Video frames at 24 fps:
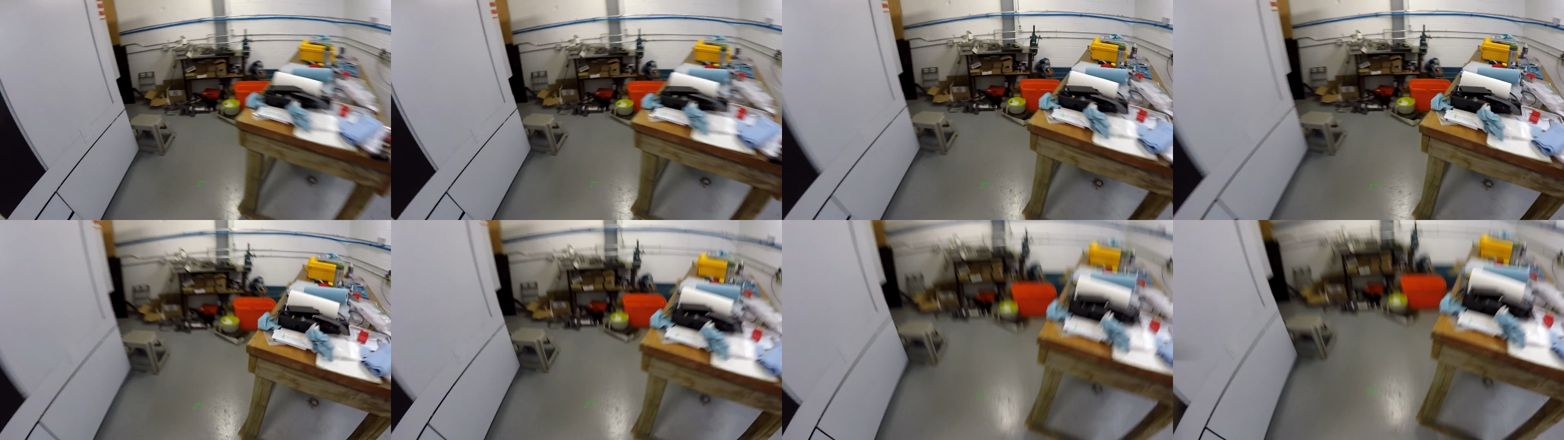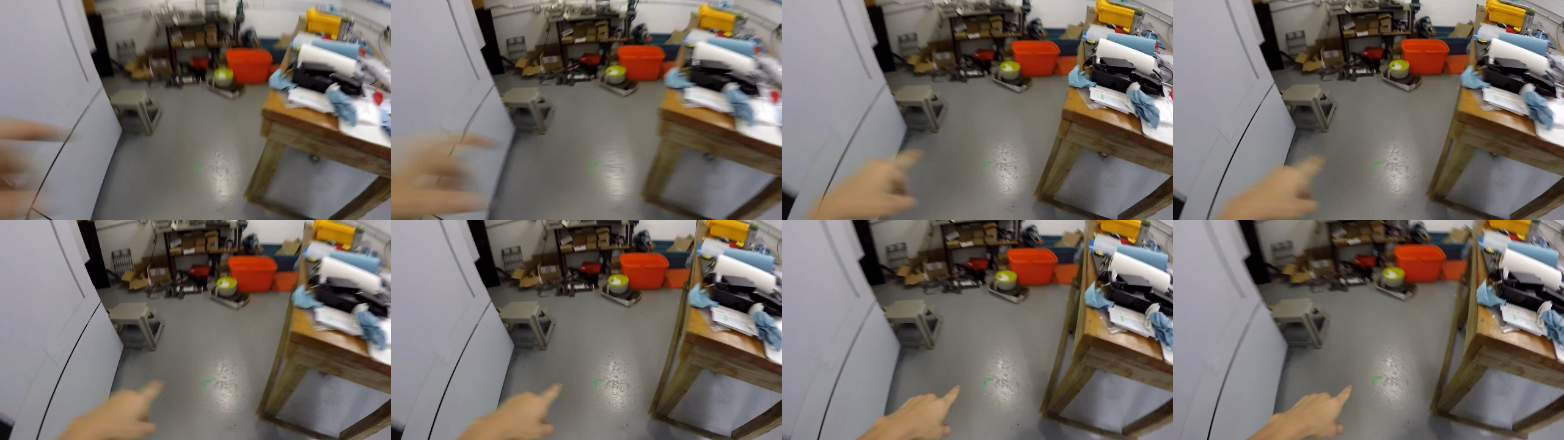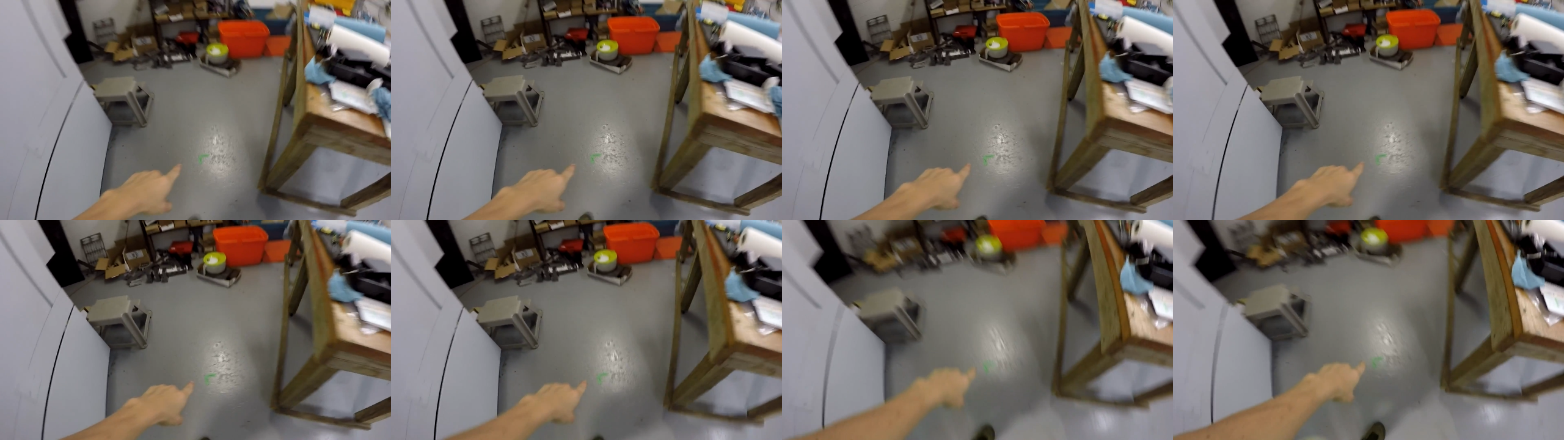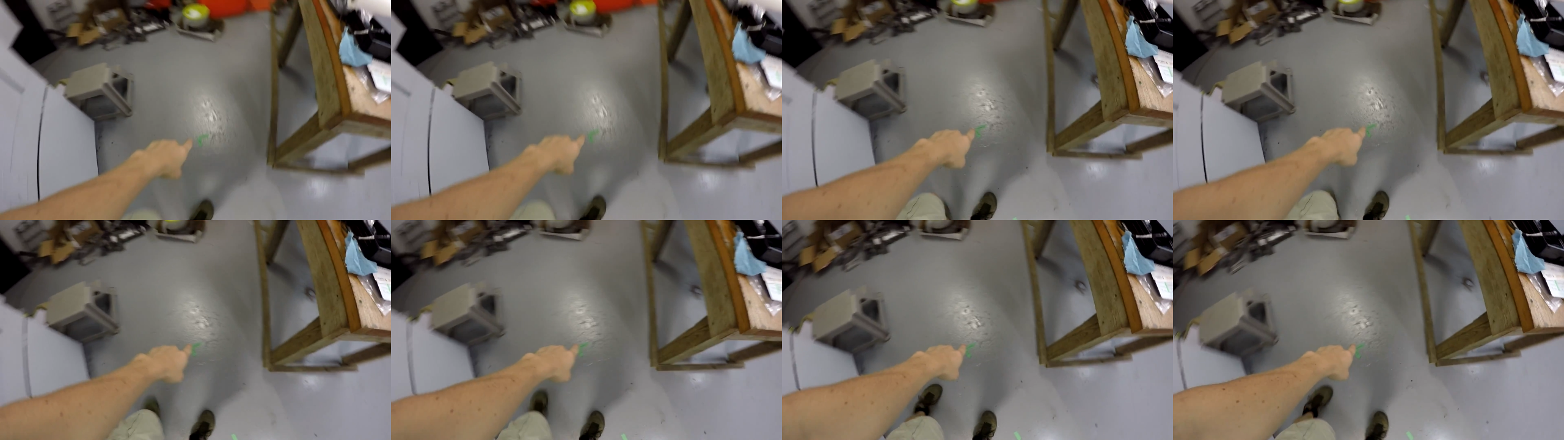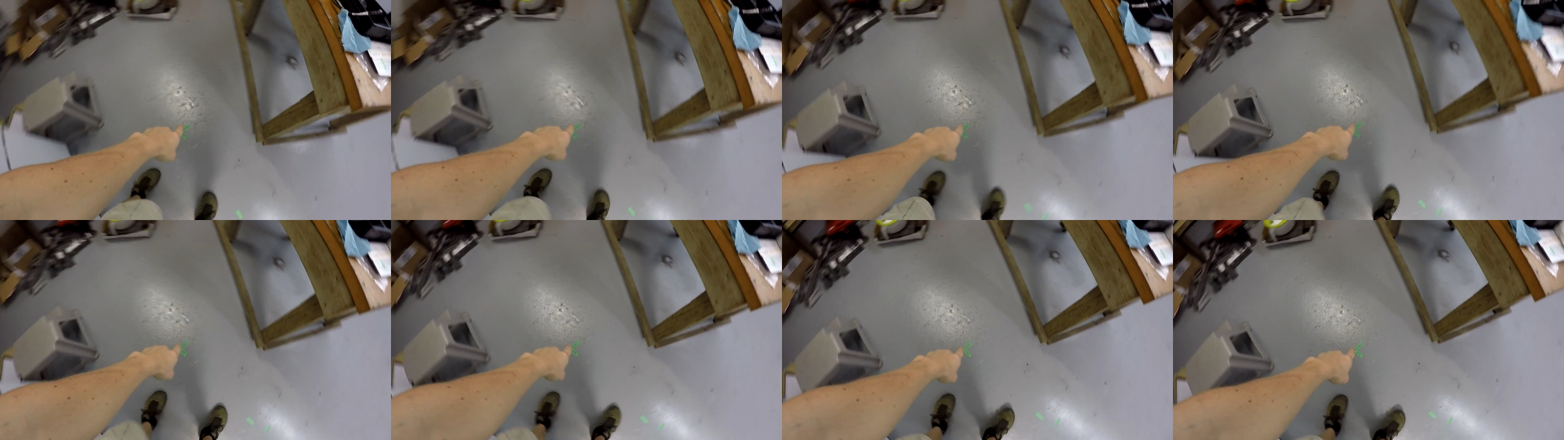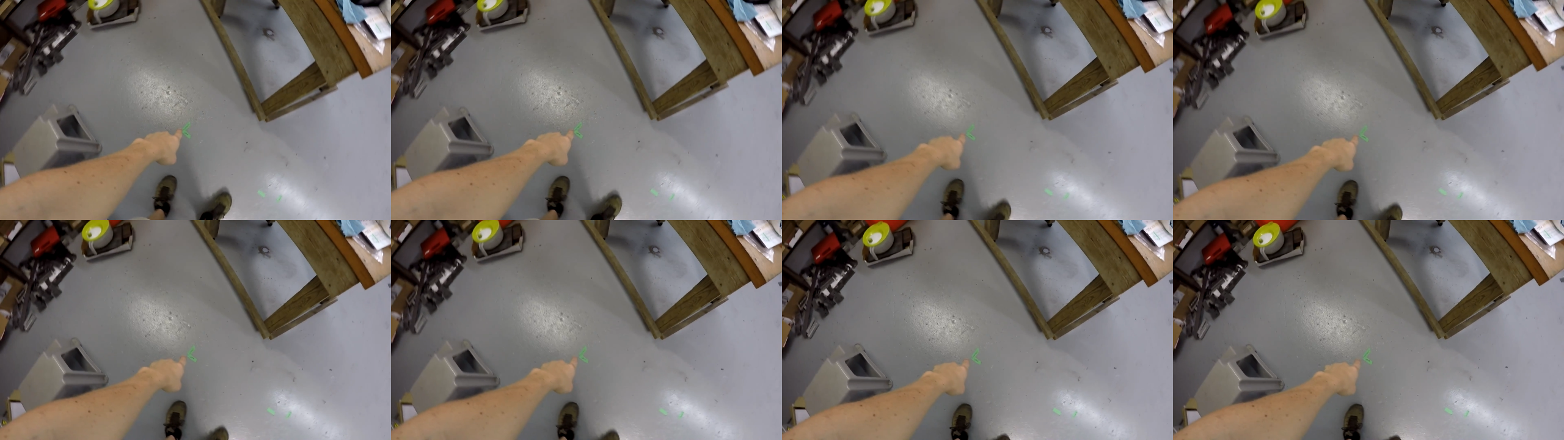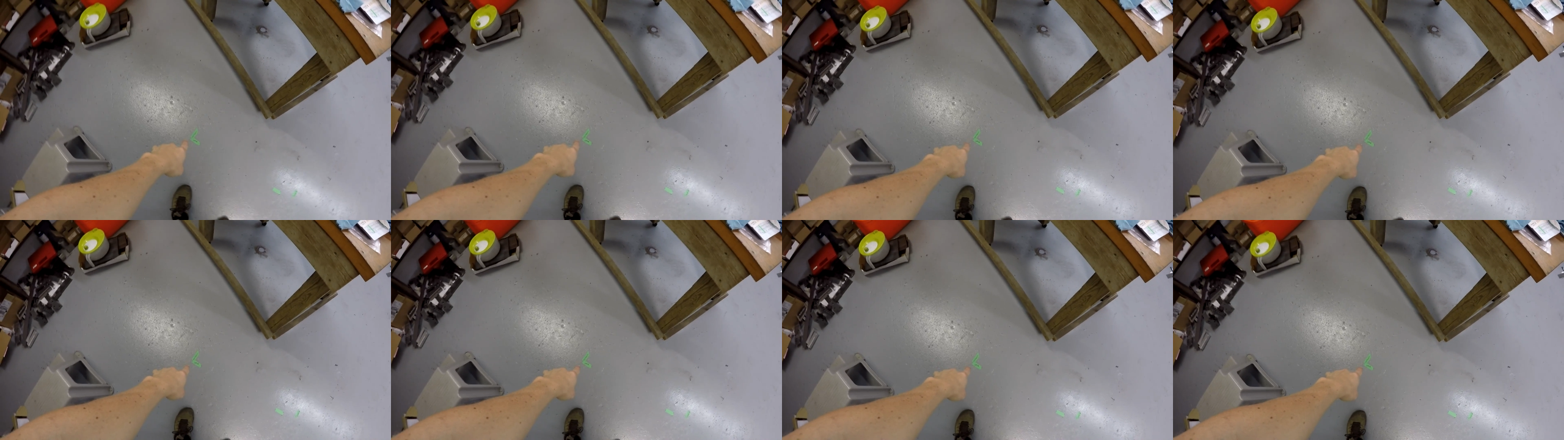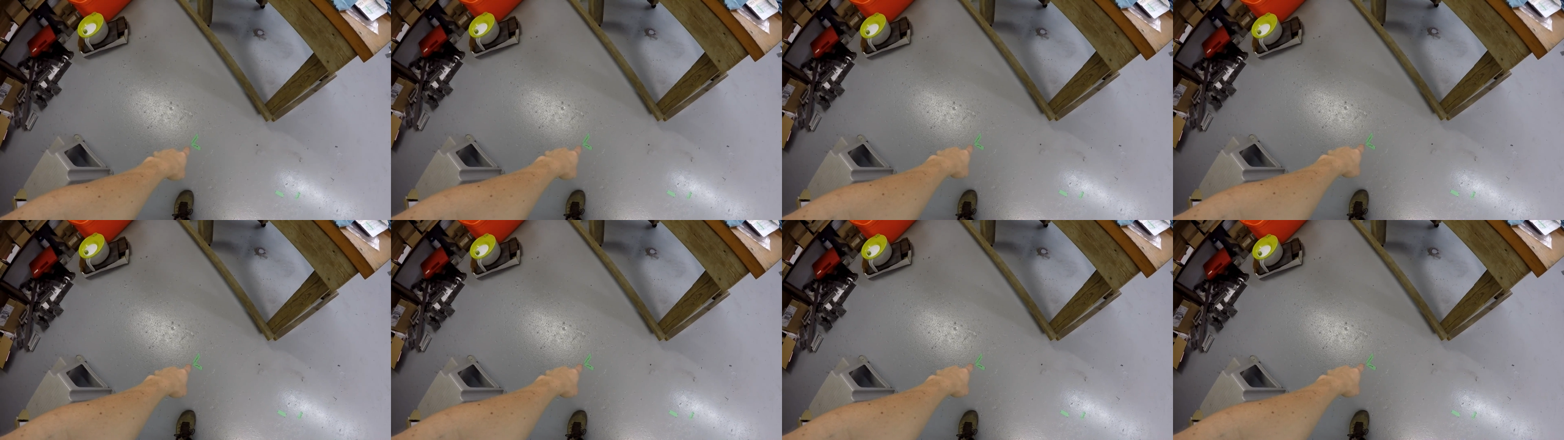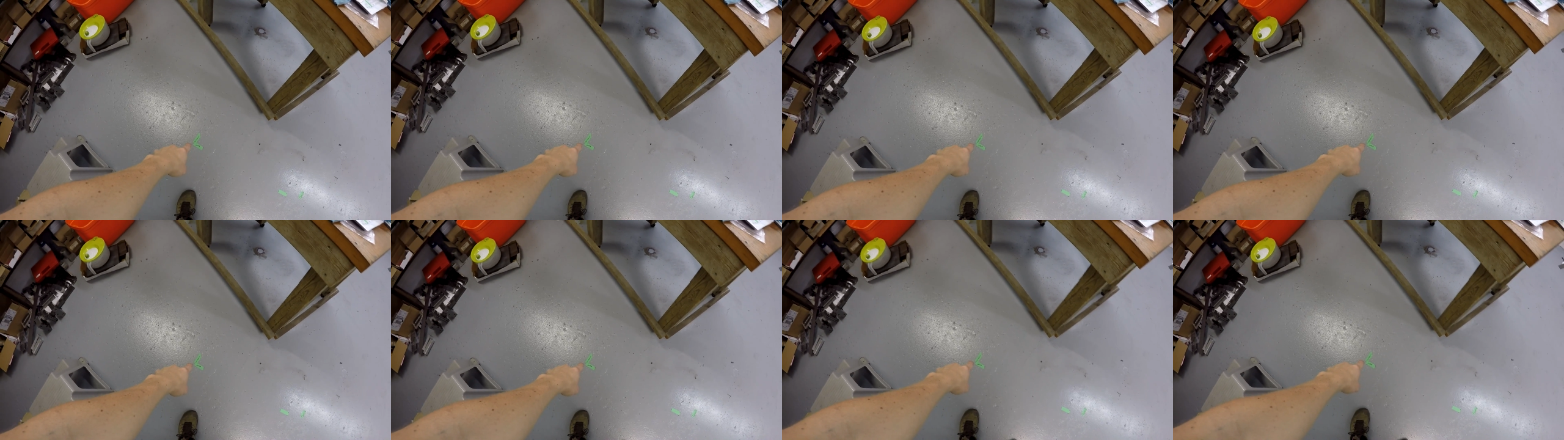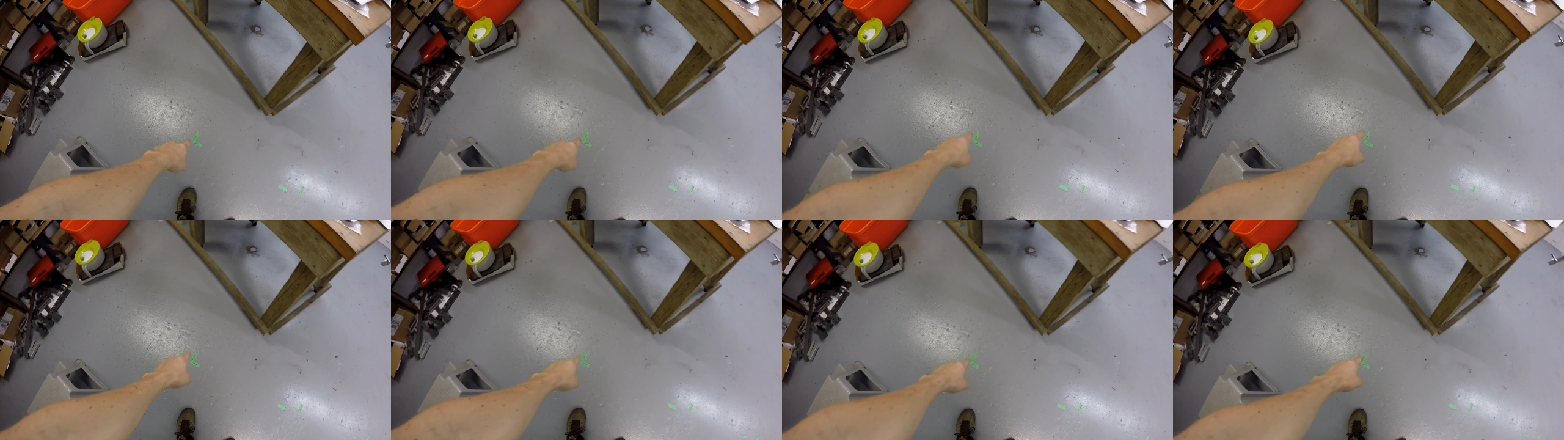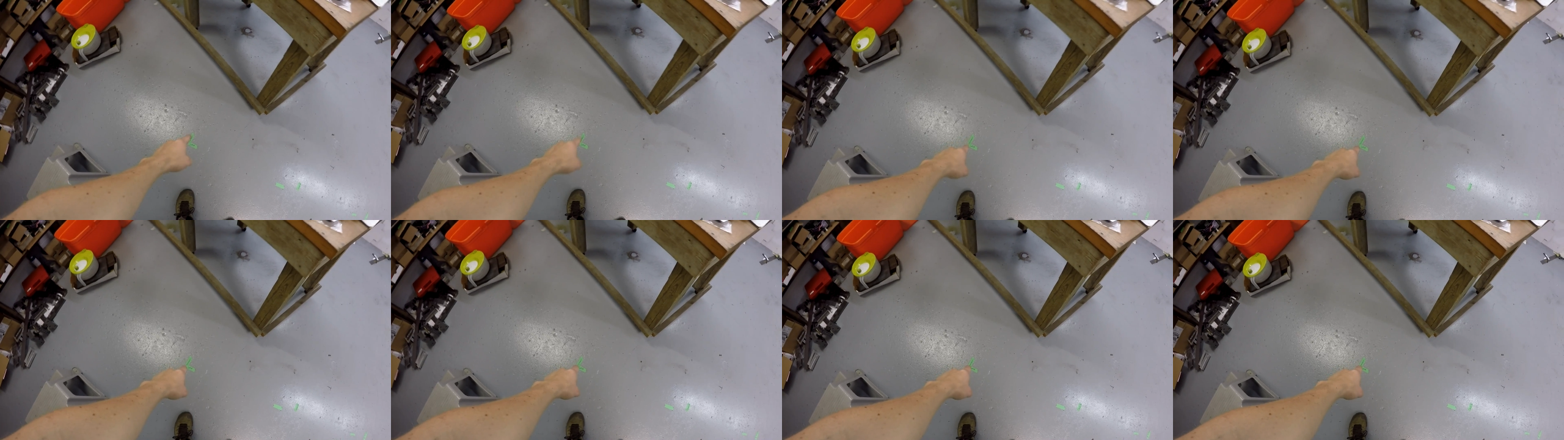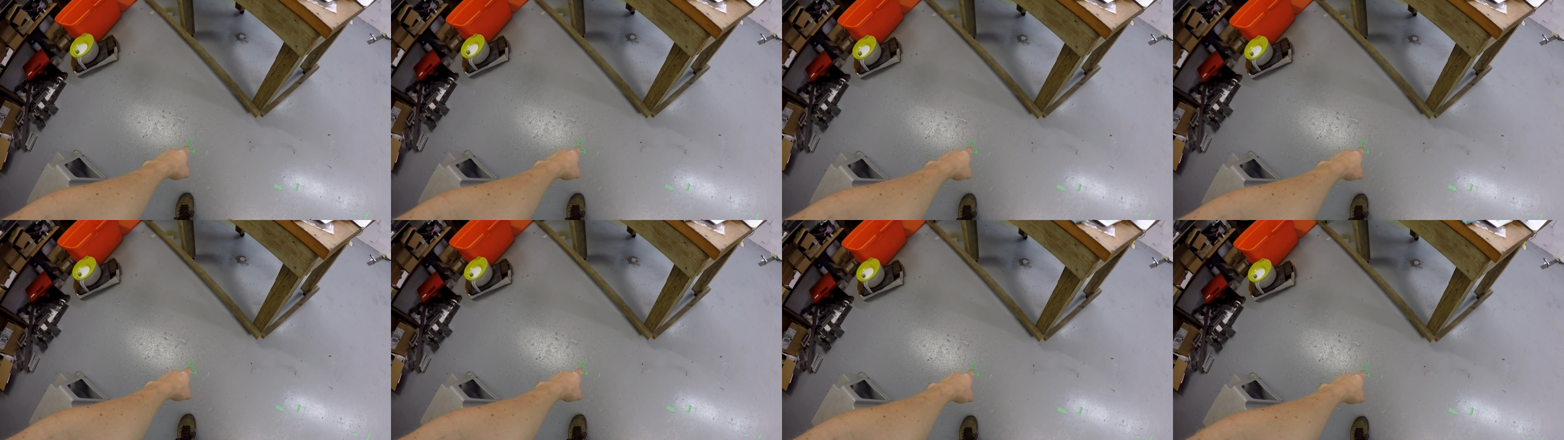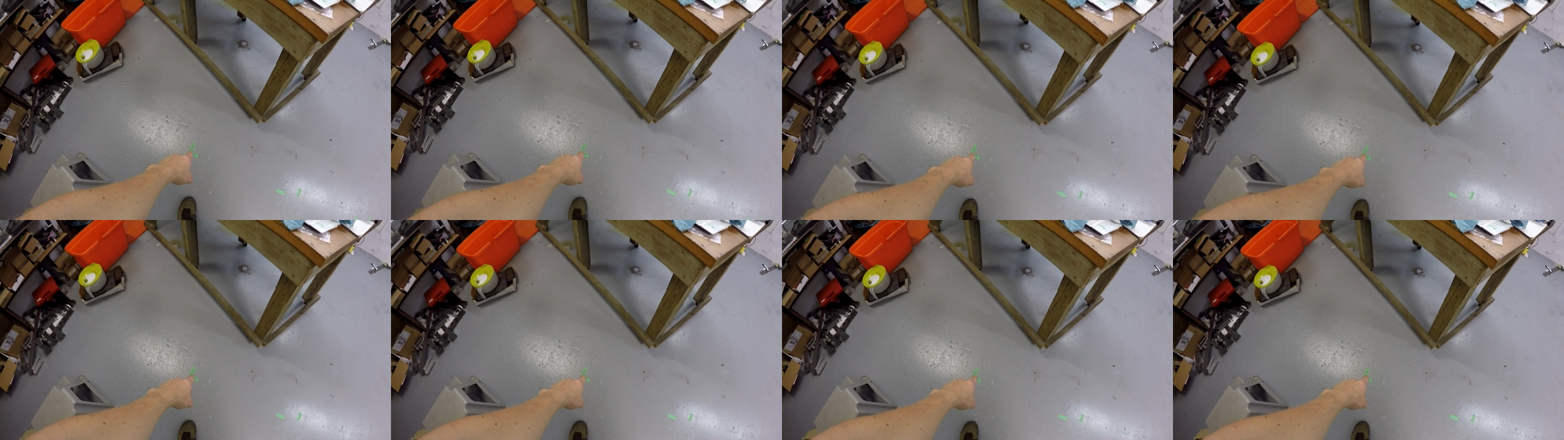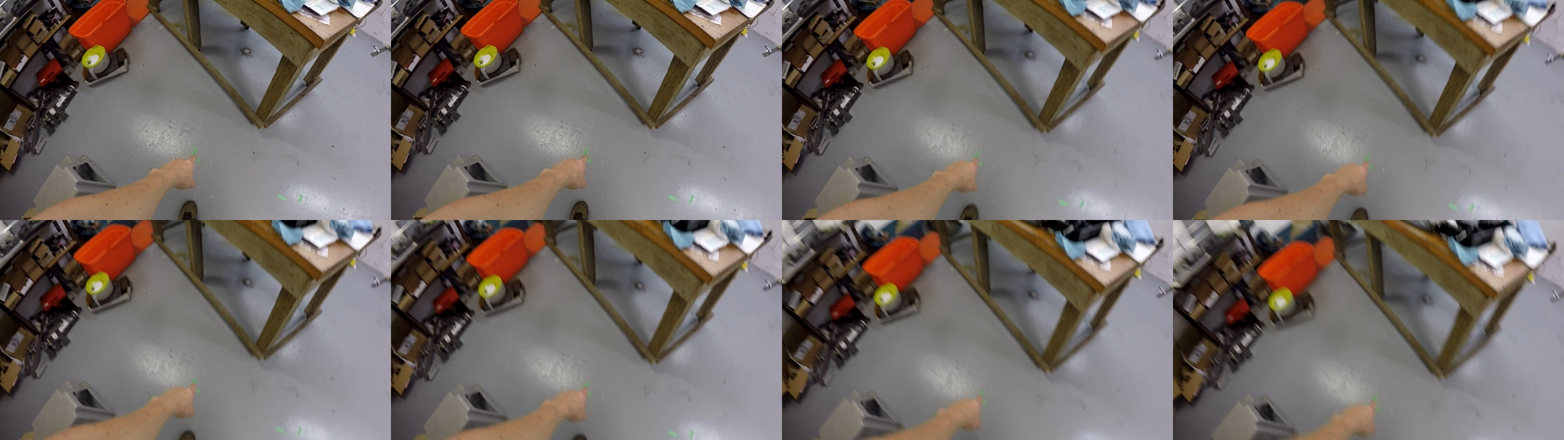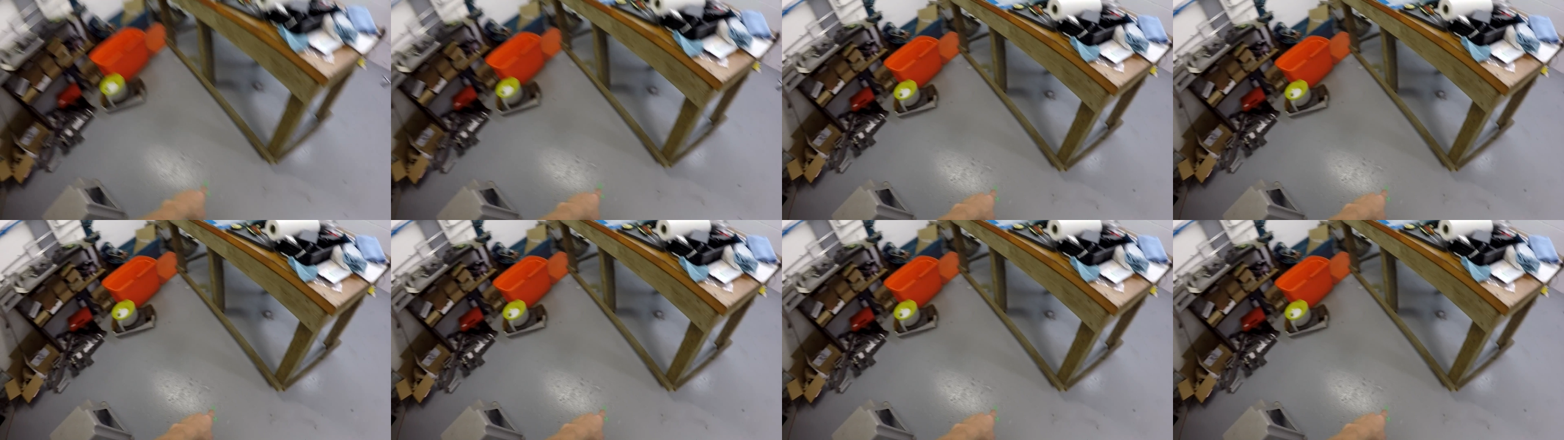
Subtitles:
Nobody's mouth can be seen.